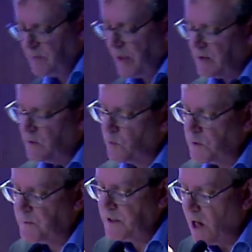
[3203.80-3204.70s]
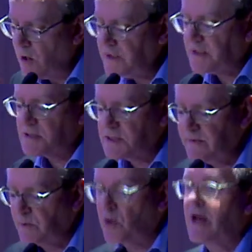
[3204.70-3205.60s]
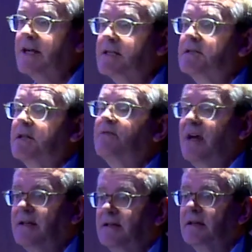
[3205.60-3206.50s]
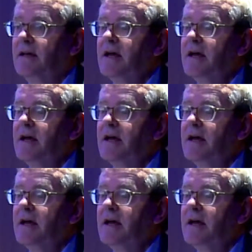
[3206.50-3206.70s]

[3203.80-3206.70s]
but would be only conceivable as its inventor.